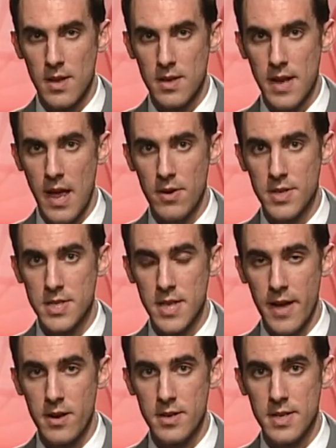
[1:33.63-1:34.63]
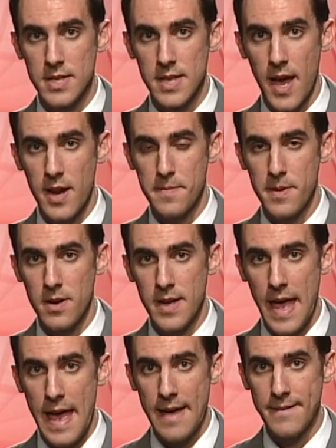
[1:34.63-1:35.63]
Now, Snyder does not appear to
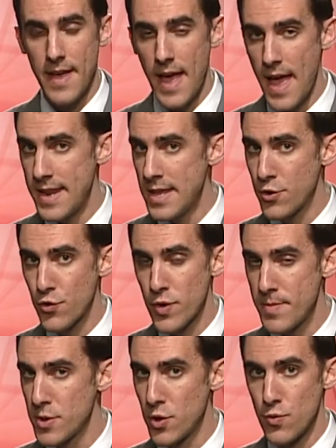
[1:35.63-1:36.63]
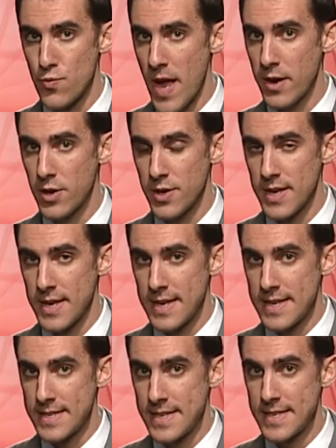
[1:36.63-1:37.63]
have any criminal record
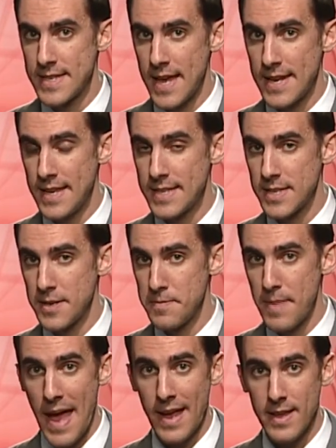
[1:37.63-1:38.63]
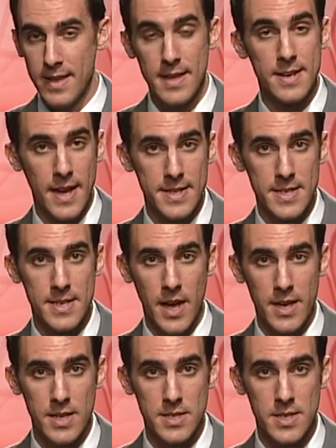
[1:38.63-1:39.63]
since that incident back in
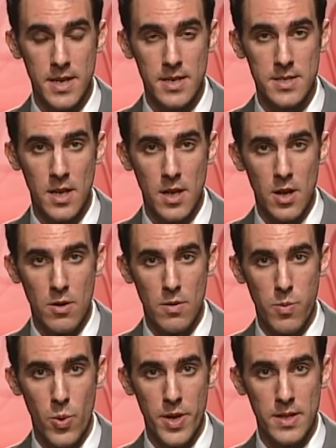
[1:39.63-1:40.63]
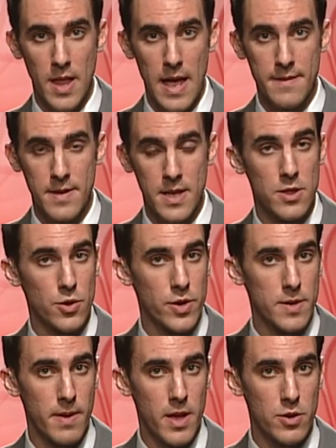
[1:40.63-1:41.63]
1996. Reporting live in the
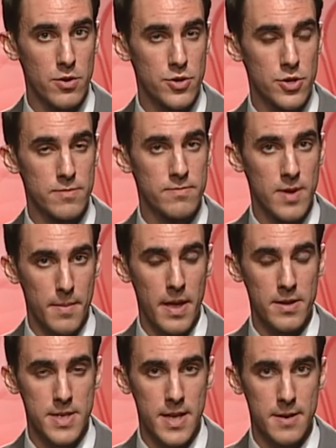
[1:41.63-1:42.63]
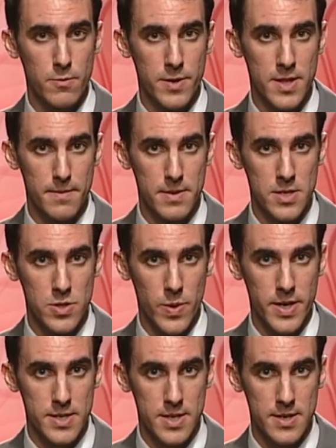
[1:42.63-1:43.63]
Green Bay newsroom, I'm Alex Hagan with NBC
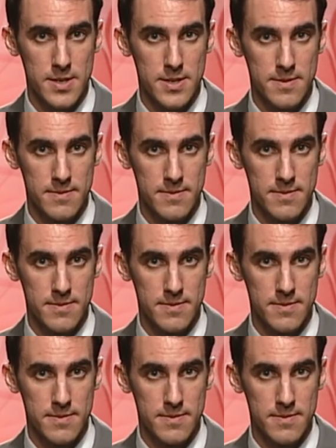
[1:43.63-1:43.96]
26.